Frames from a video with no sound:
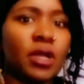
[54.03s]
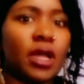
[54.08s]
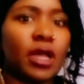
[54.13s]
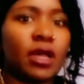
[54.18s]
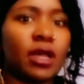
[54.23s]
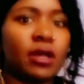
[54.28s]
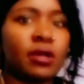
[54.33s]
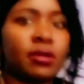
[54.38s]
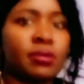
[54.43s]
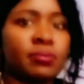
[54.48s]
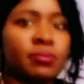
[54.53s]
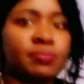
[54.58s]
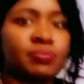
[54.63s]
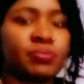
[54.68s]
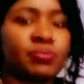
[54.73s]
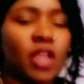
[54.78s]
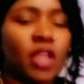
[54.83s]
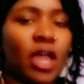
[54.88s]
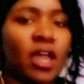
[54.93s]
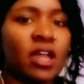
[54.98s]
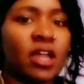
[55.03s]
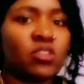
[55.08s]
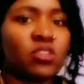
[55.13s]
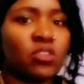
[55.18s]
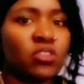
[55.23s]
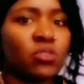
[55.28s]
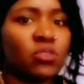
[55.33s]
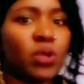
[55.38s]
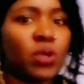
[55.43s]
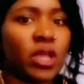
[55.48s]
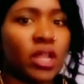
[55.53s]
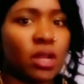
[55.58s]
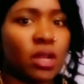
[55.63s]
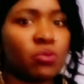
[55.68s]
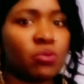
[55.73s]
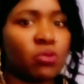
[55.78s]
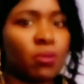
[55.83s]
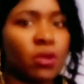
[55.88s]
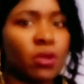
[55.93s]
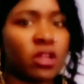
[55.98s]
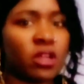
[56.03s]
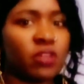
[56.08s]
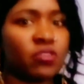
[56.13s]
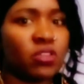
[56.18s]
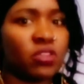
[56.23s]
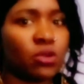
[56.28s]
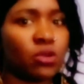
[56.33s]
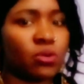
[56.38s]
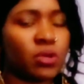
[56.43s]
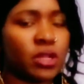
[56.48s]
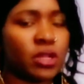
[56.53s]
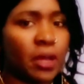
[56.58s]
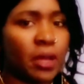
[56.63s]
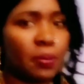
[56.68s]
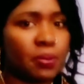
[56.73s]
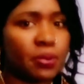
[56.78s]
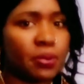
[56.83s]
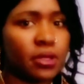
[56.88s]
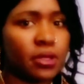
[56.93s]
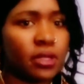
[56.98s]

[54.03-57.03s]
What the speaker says: I had just woken up from an afternoon nap,